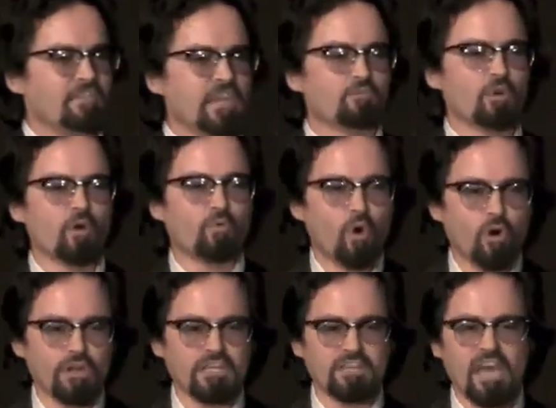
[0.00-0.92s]
and then
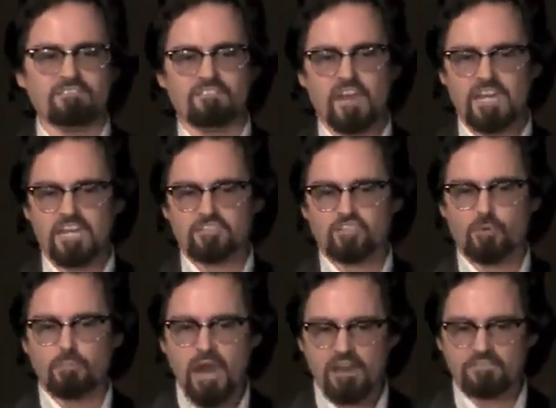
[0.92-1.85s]
rewarding that
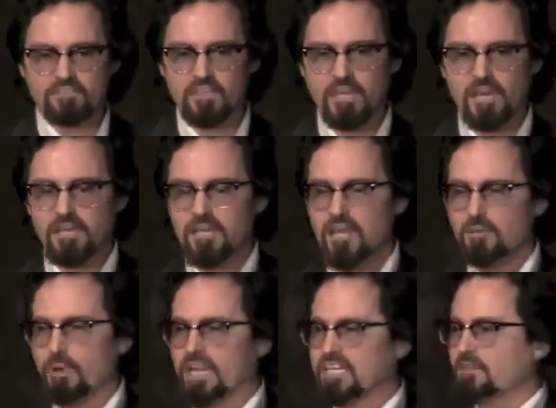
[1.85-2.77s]
financial mafia